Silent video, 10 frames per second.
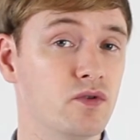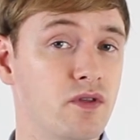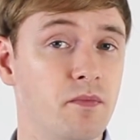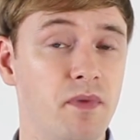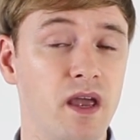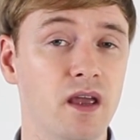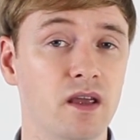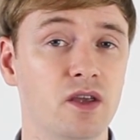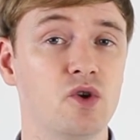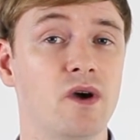the
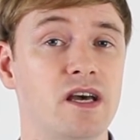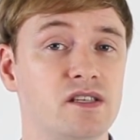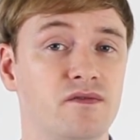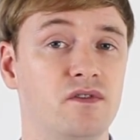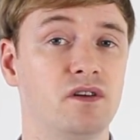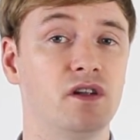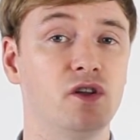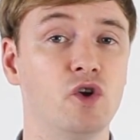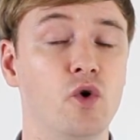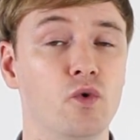bank, you ask for a
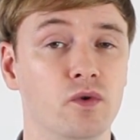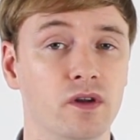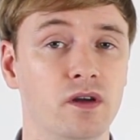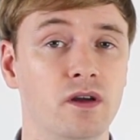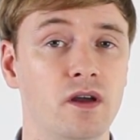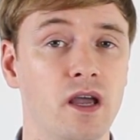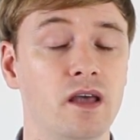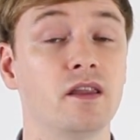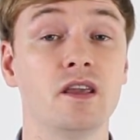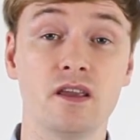loan,
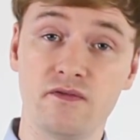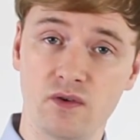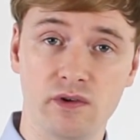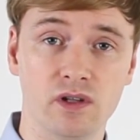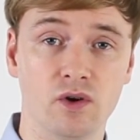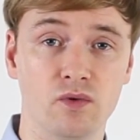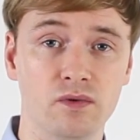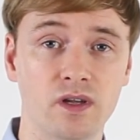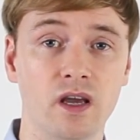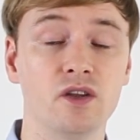and they give you a
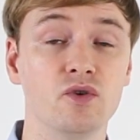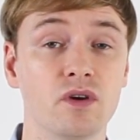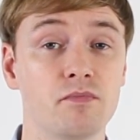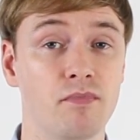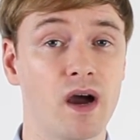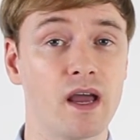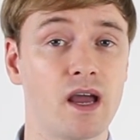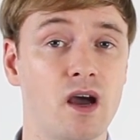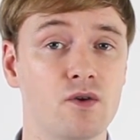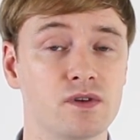loan, and you can buy a
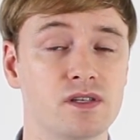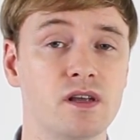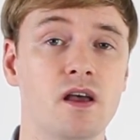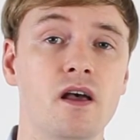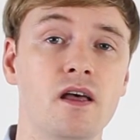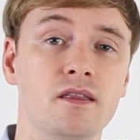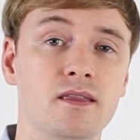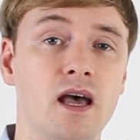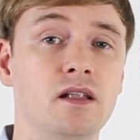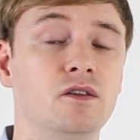house.
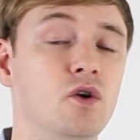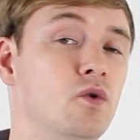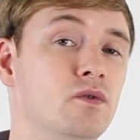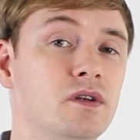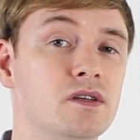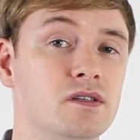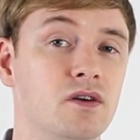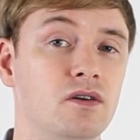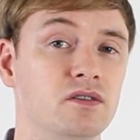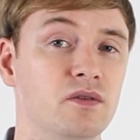That loan is
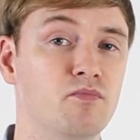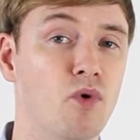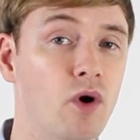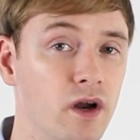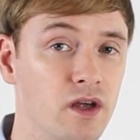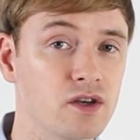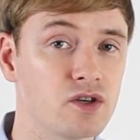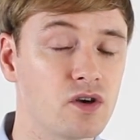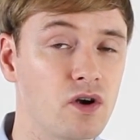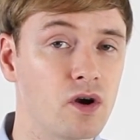called a
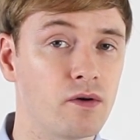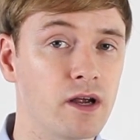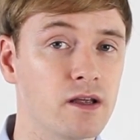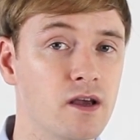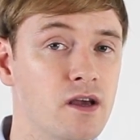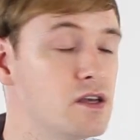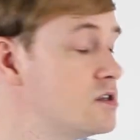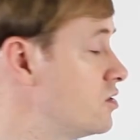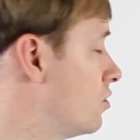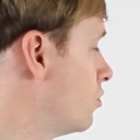mortgage, all right?
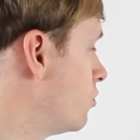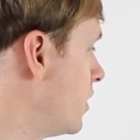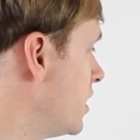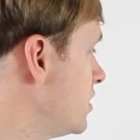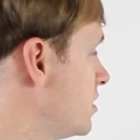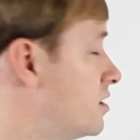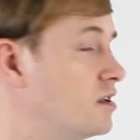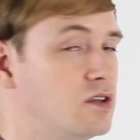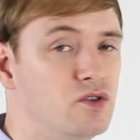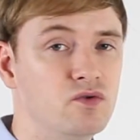So rent,
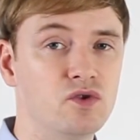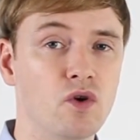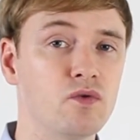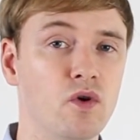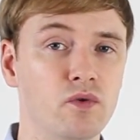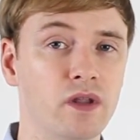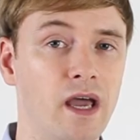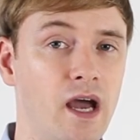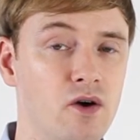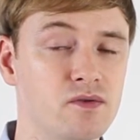you don't own the
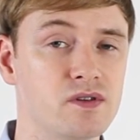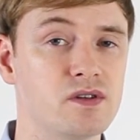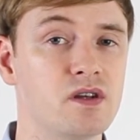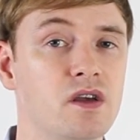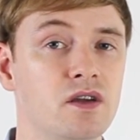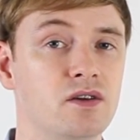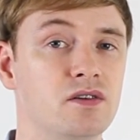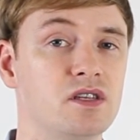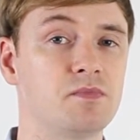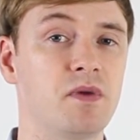house, you're
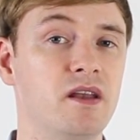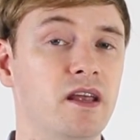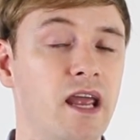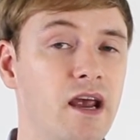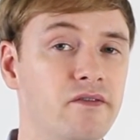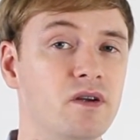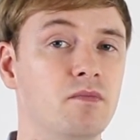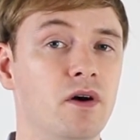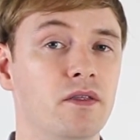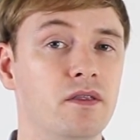just spending every
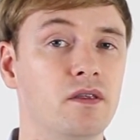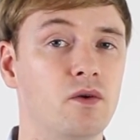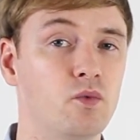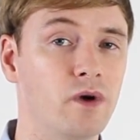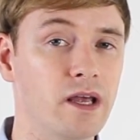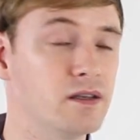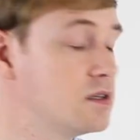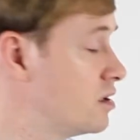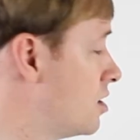month rent.